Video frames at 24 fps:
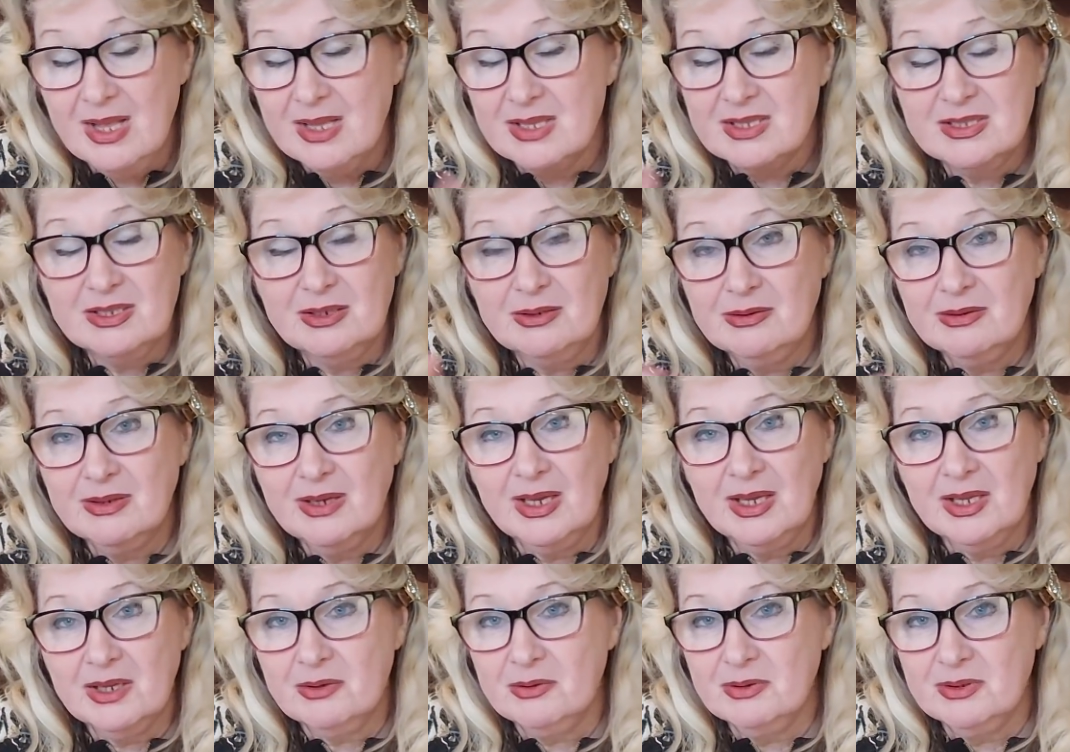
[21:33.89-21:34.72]
So
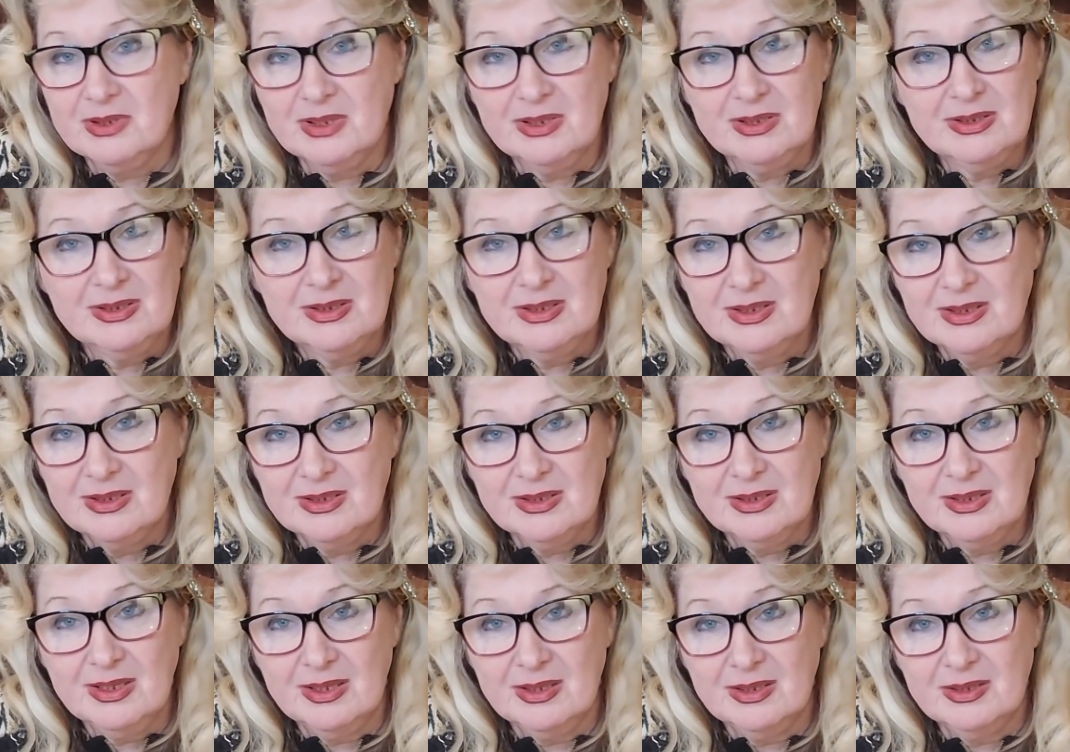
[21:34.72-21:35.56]
I couldn't,
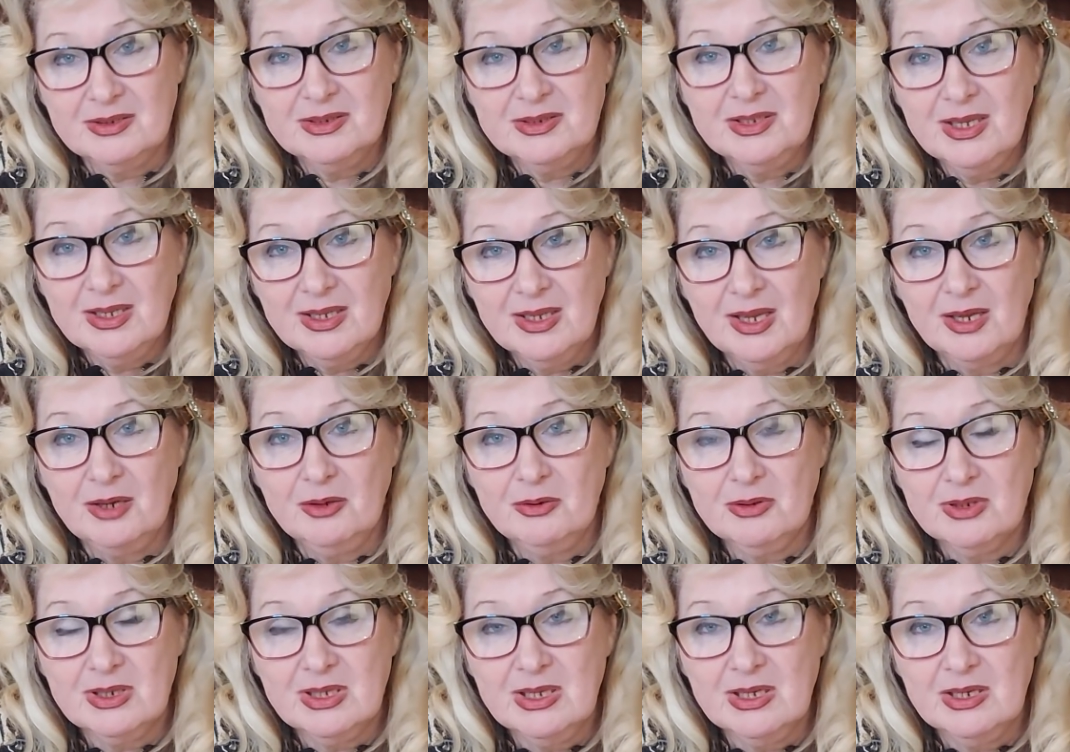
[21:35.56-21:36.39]
they are
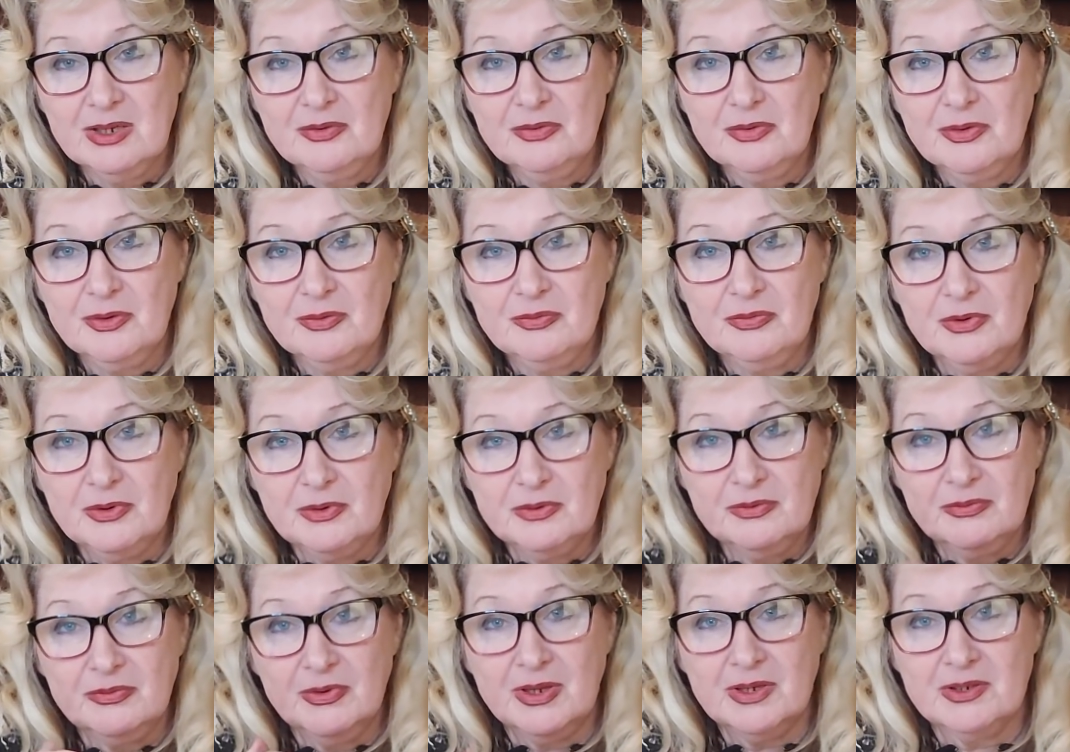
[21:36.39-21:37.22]
looking
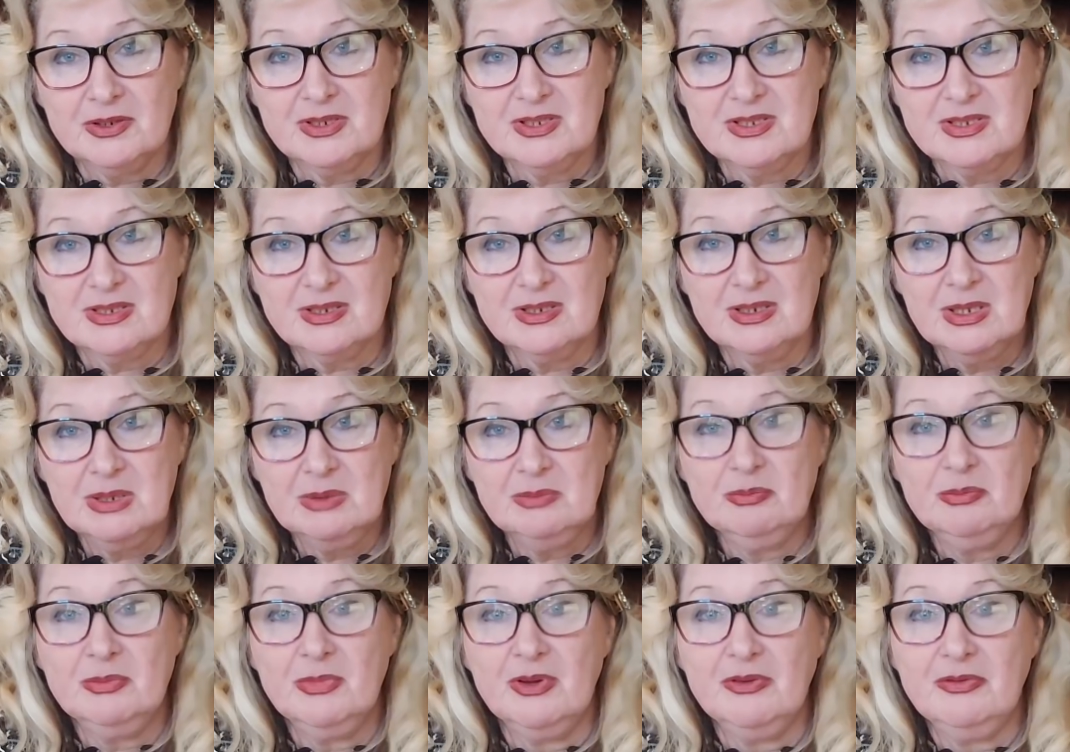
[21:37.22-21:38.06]
for very
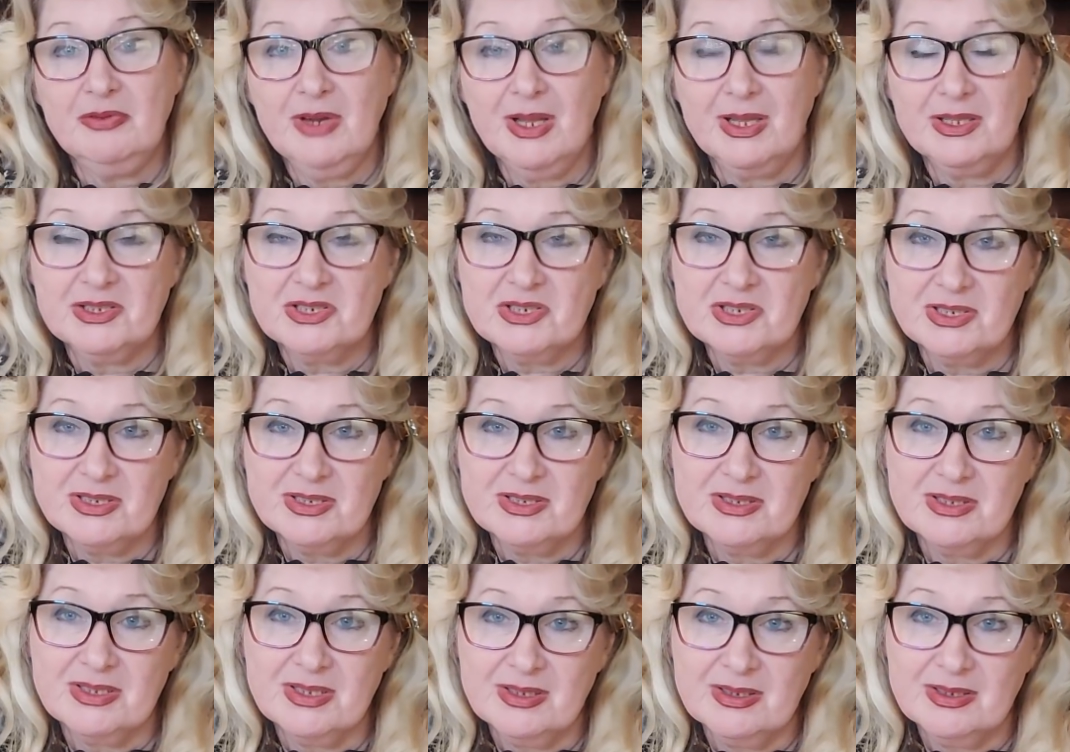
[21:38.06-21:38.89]
slim,
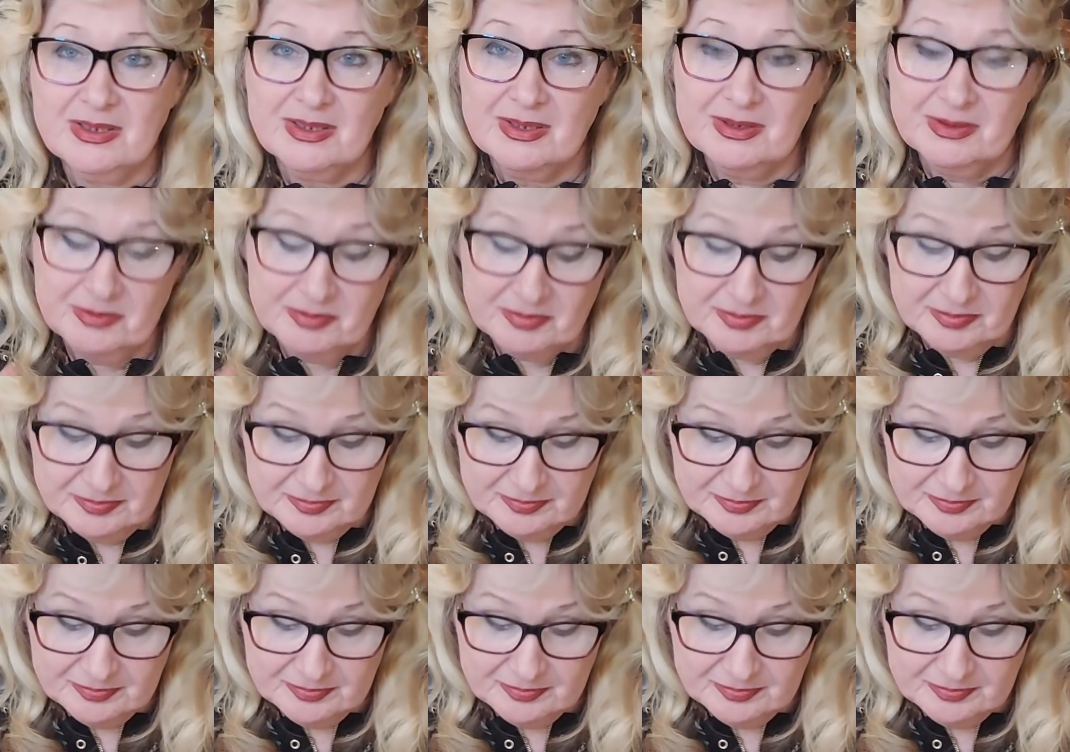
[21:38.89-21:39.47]
flat-chested. And